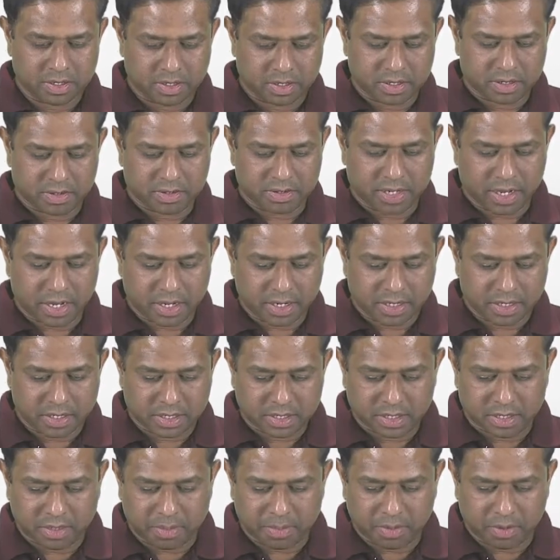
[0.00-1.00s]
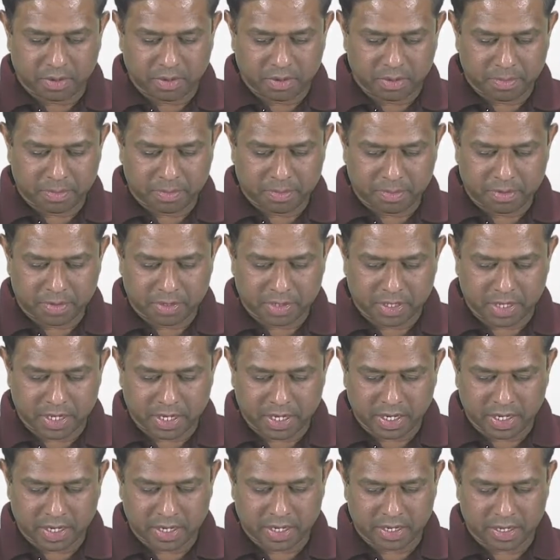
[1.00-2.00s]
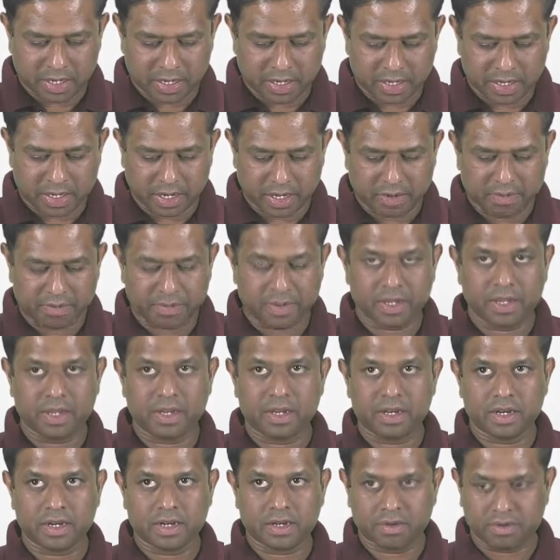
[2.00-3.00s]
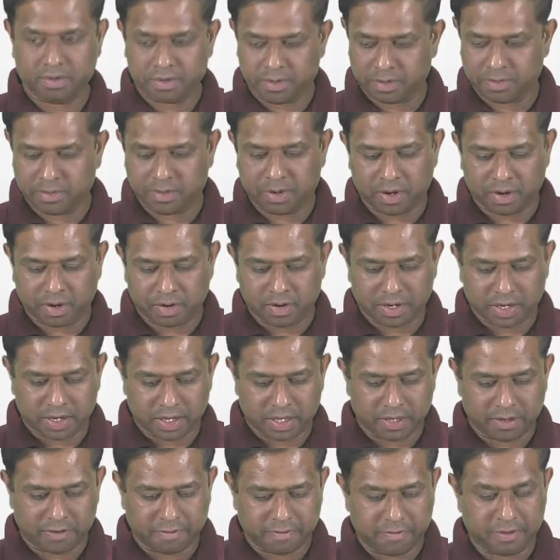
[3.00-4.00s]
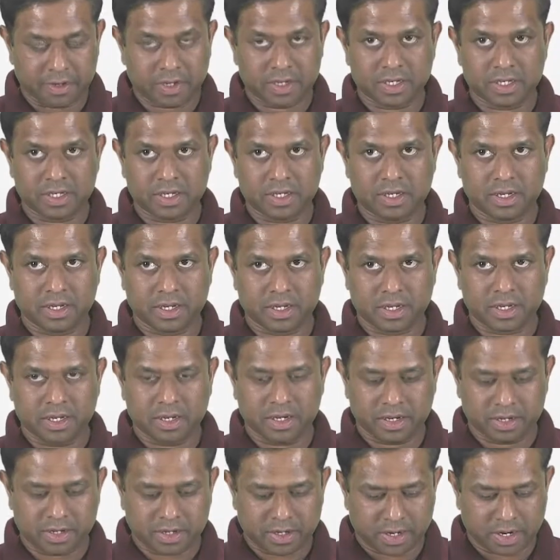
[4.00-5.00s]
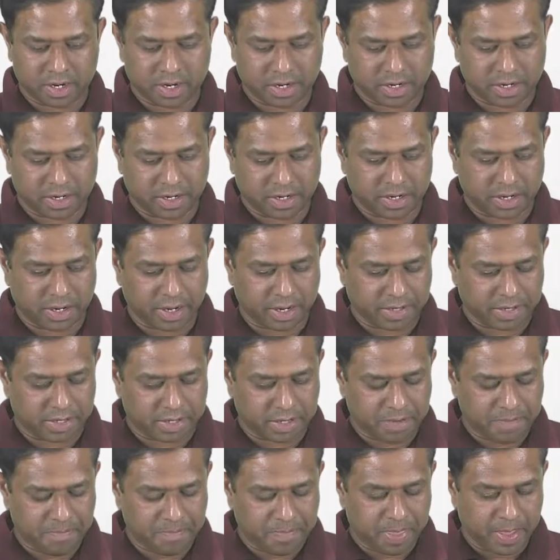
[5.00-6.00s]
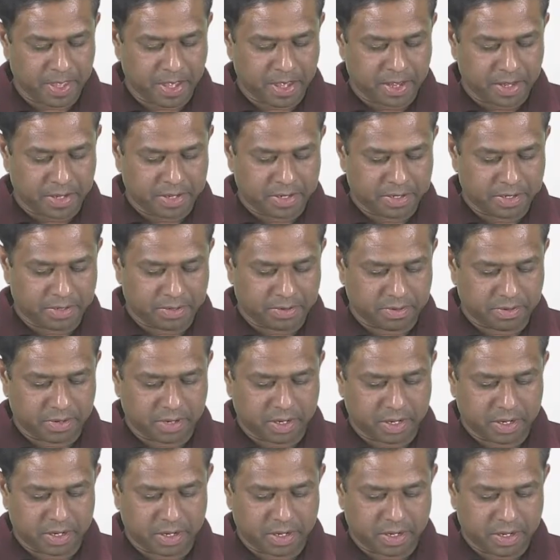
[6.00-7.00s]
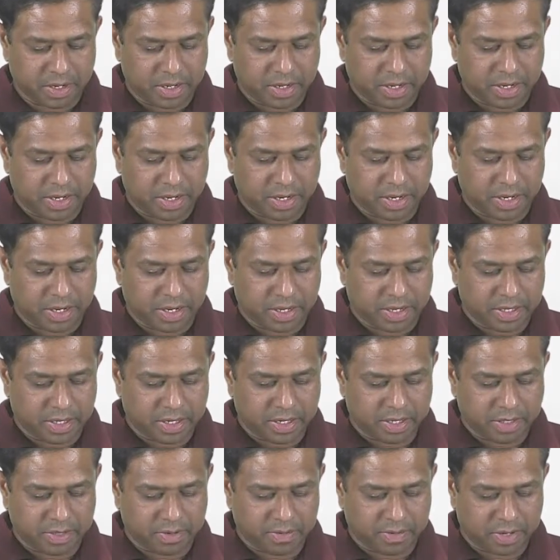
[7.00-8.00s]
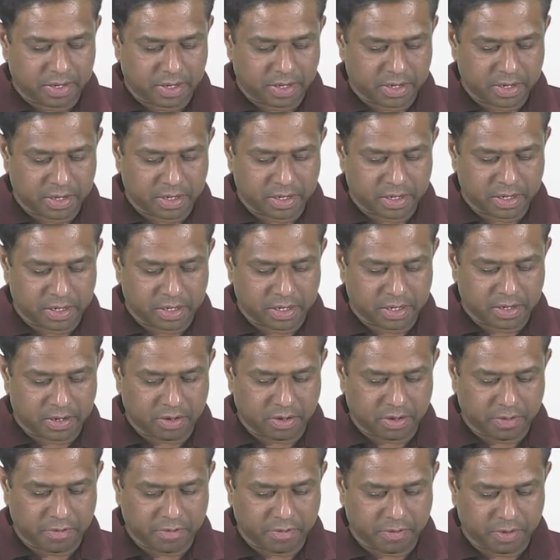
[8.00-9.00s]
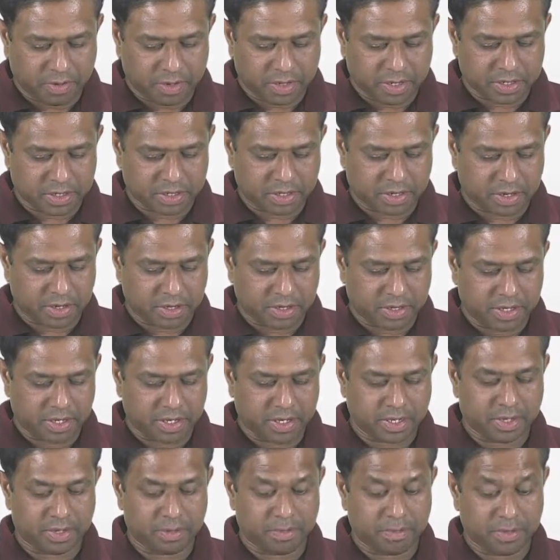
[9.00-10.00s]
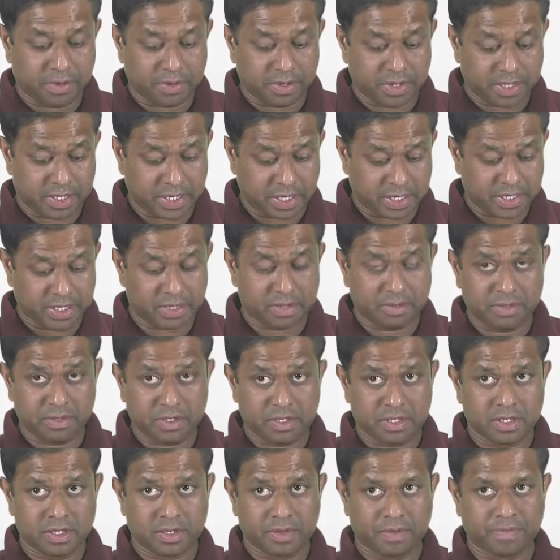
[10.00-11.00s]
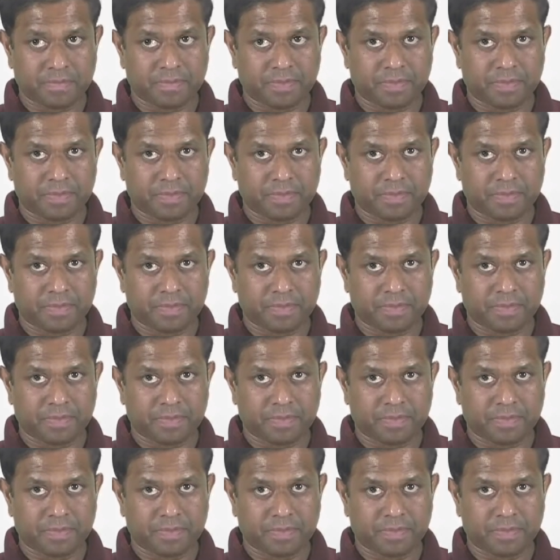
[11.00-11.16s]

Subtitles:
so that's the bottommost layer that we talked about in the first introductory lecture. So in here then, so we are going to focus on the computer systems,